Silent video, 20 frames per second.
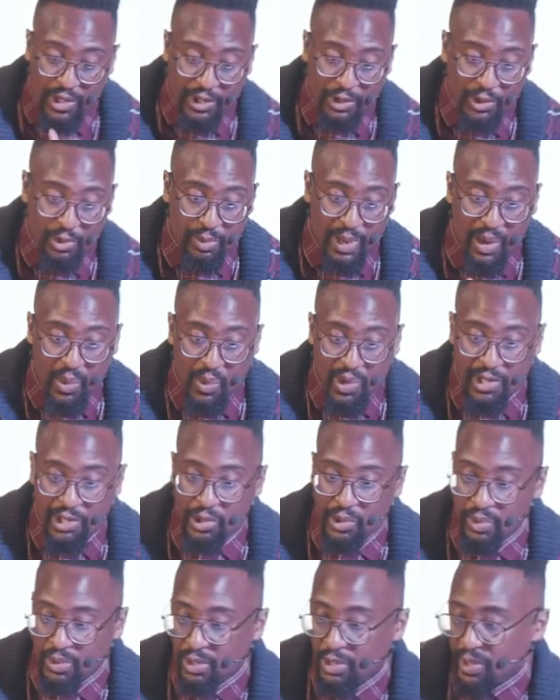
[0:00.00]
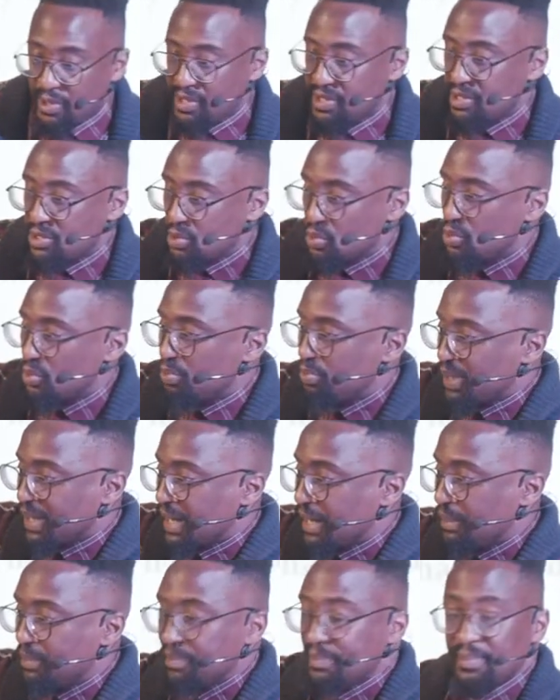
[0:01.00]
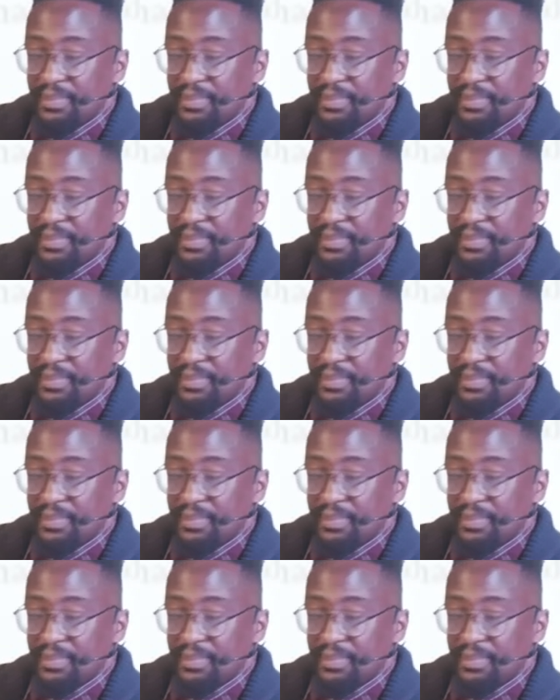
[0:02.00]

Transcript: you by what you are going to become.